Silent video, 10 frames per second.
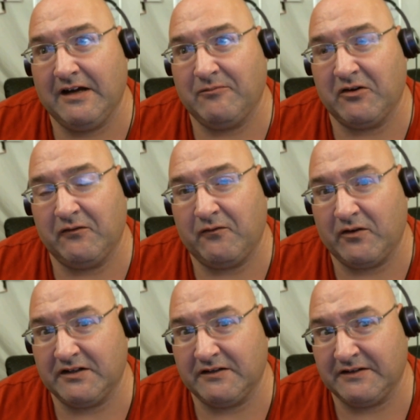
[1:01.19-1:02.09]
But
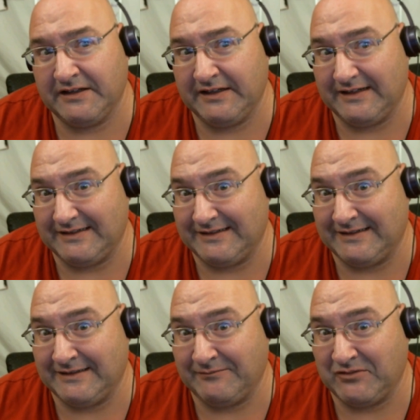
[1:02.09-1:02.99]
unfortunately,
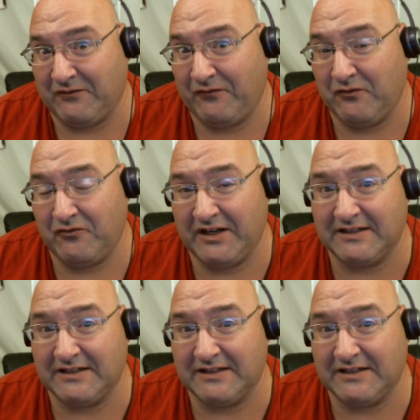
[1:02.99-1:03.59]
um, a few weeks